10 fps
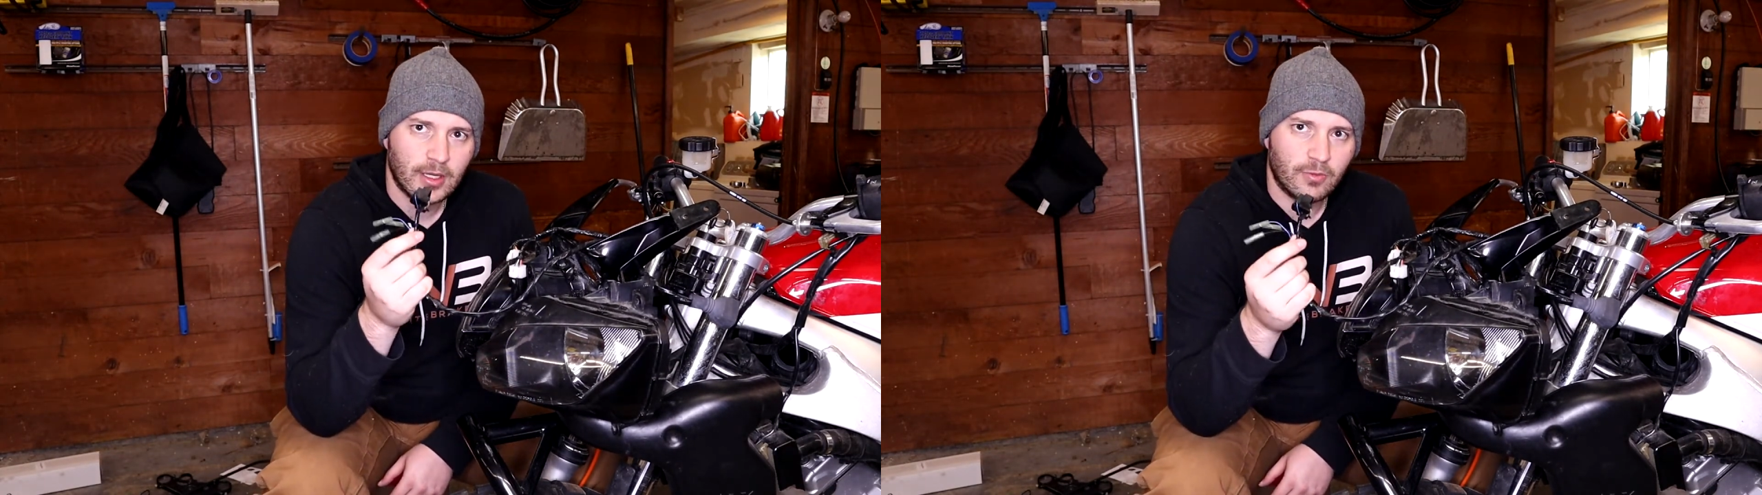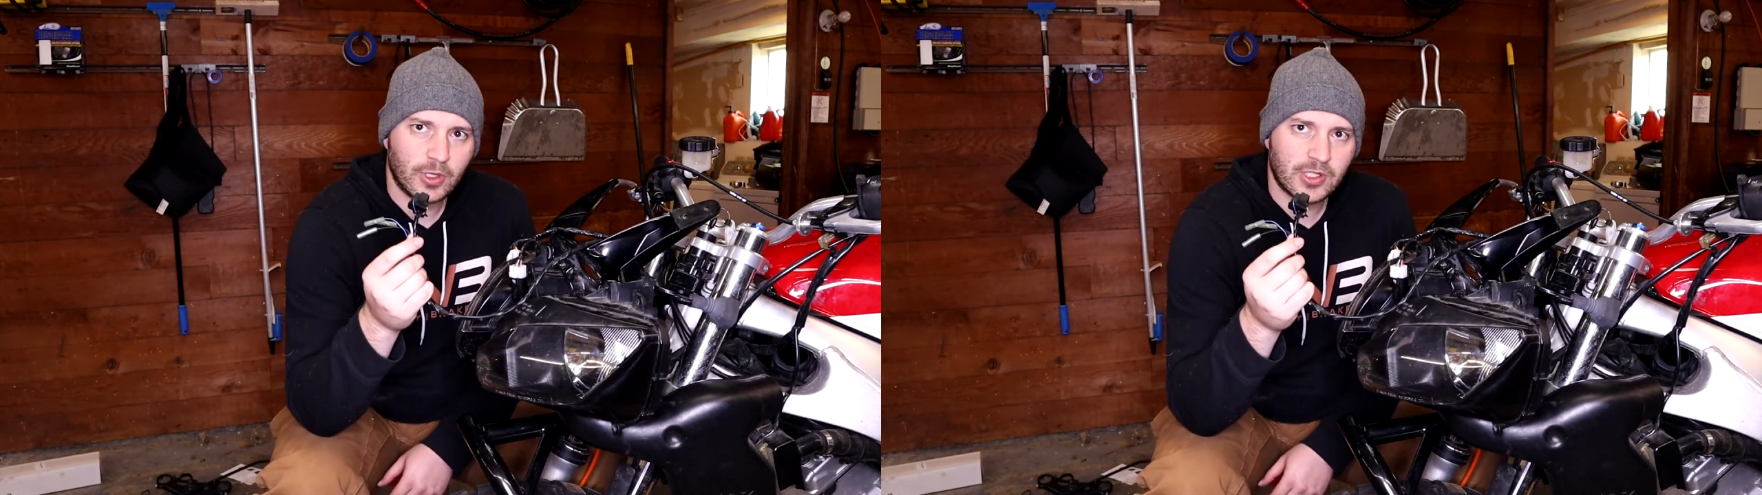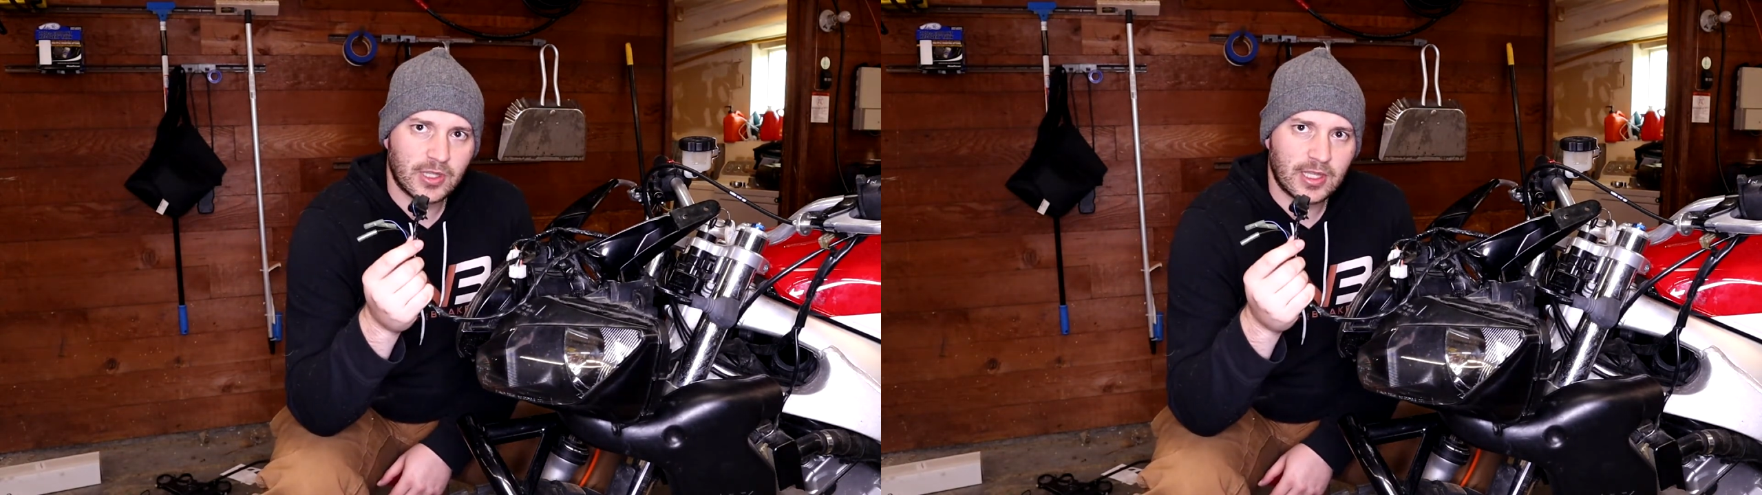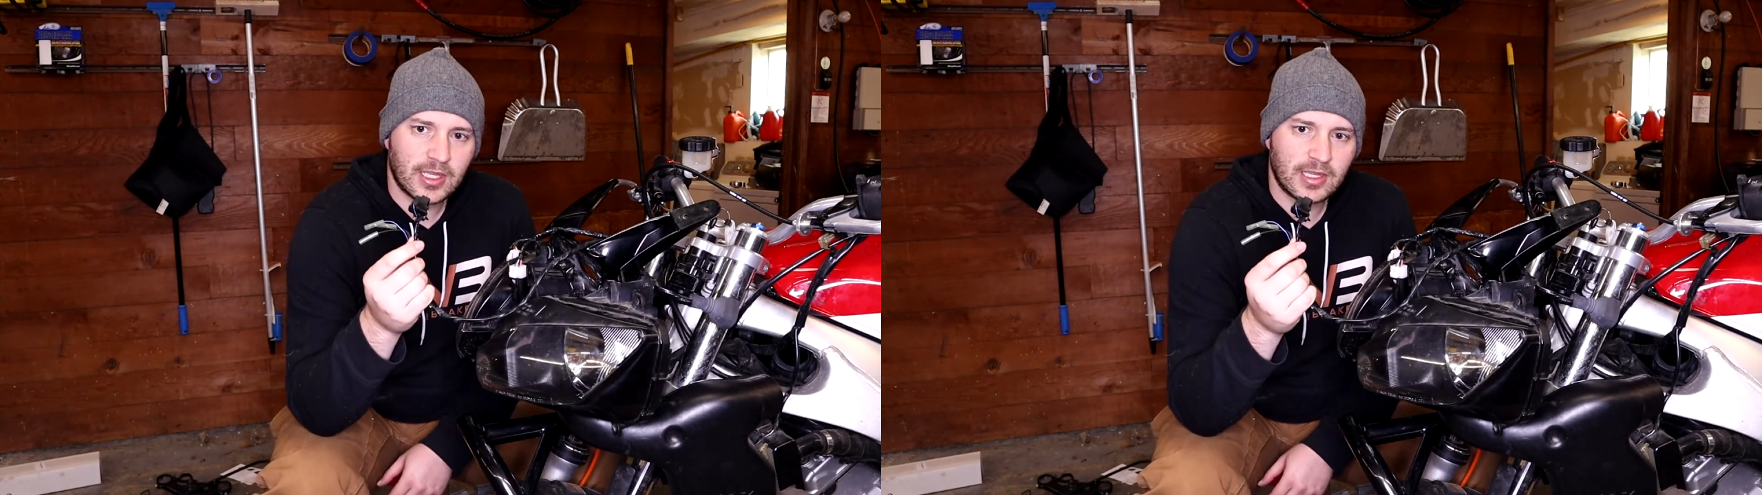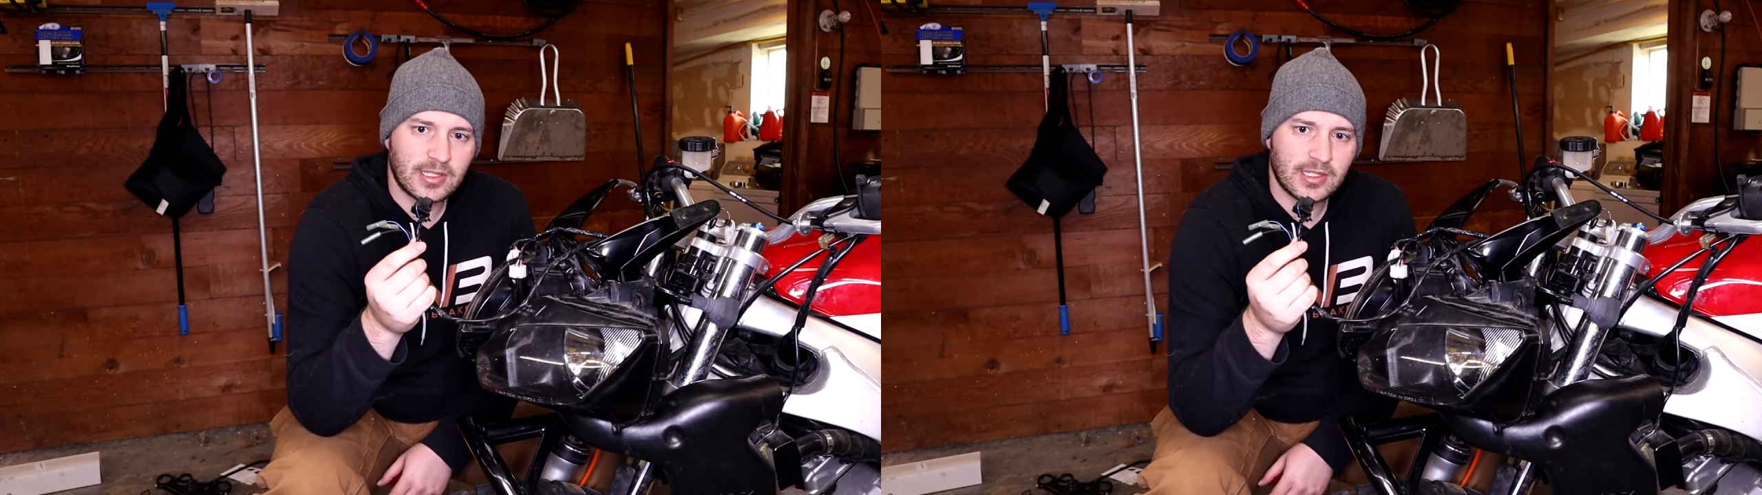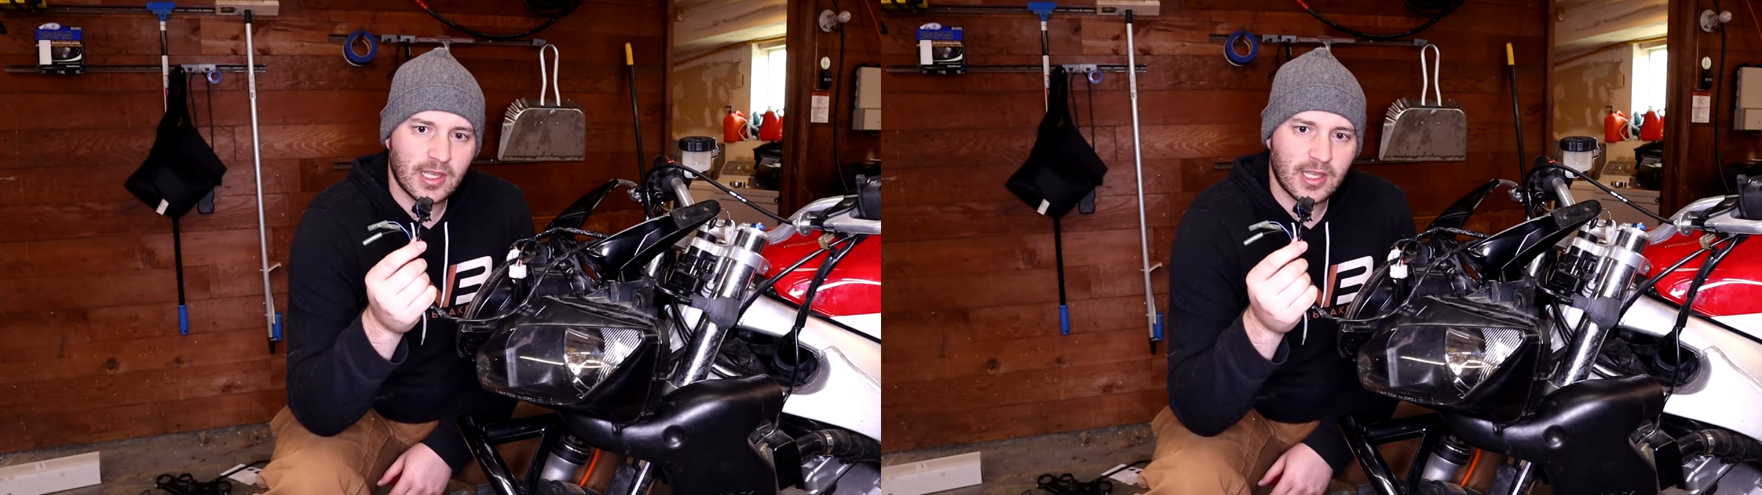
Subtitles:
which of these